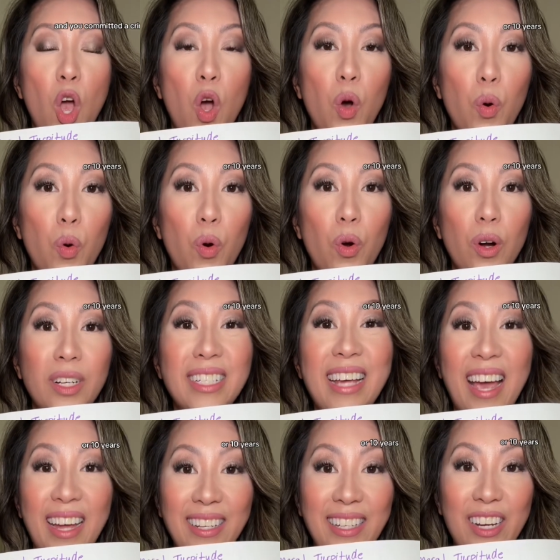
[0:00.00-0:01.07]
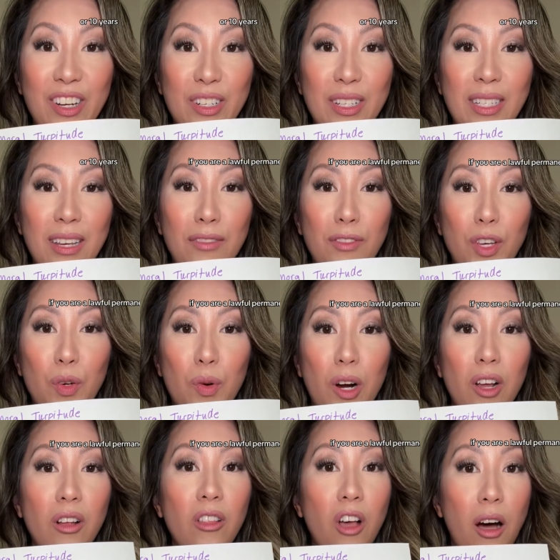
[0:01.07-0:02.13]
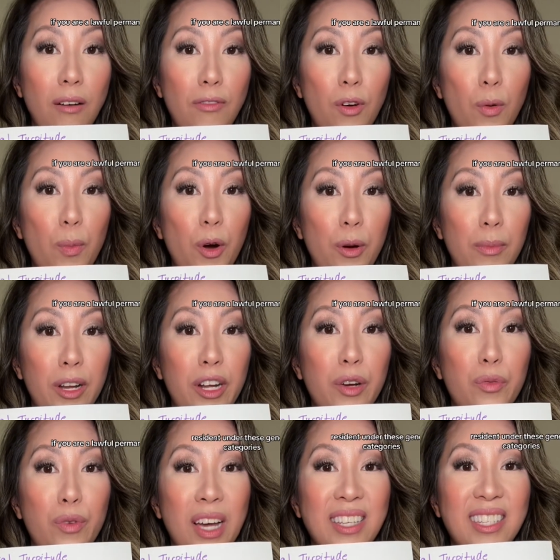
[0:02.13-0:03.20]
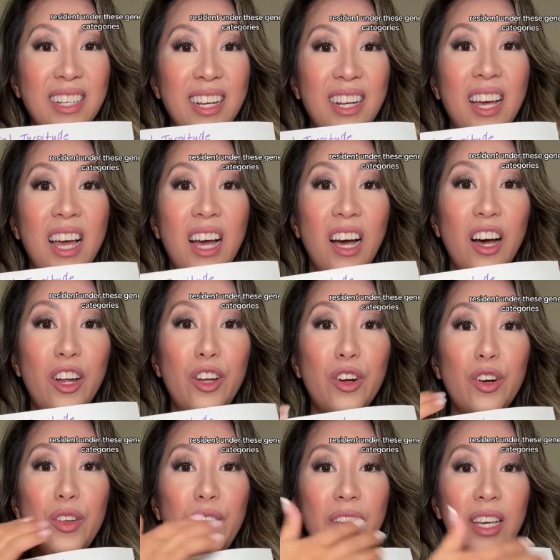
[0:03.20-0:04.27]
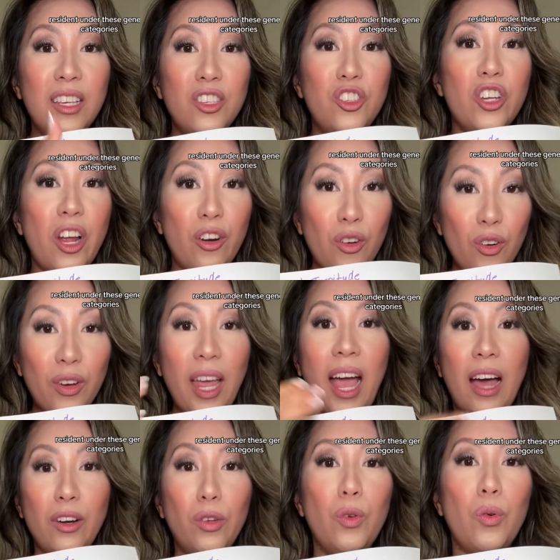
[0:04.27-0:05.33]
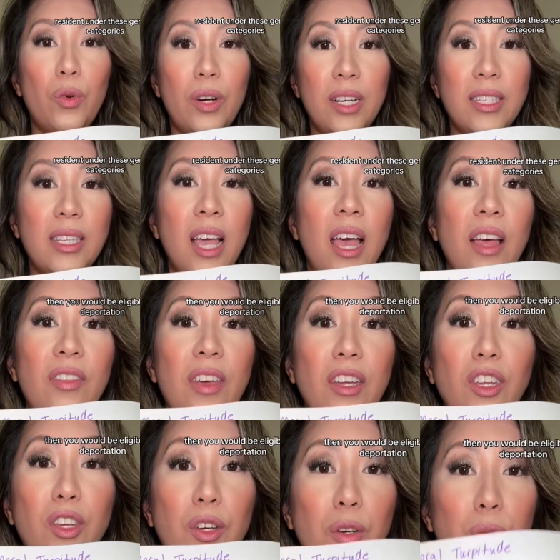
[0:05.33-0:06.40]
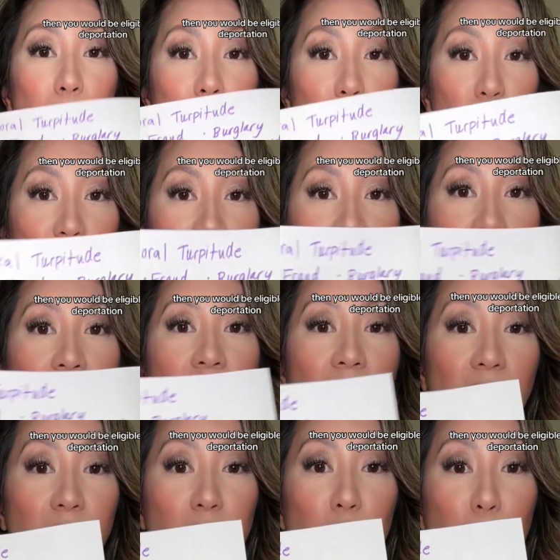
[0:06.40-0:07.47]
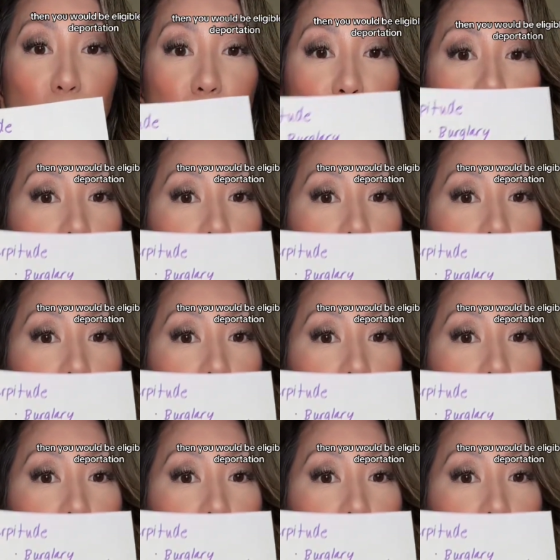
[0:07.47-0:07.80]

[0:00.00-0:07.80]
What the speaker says: or 10 years if you are a lawful permanent resident under these general categories, then you would be eligible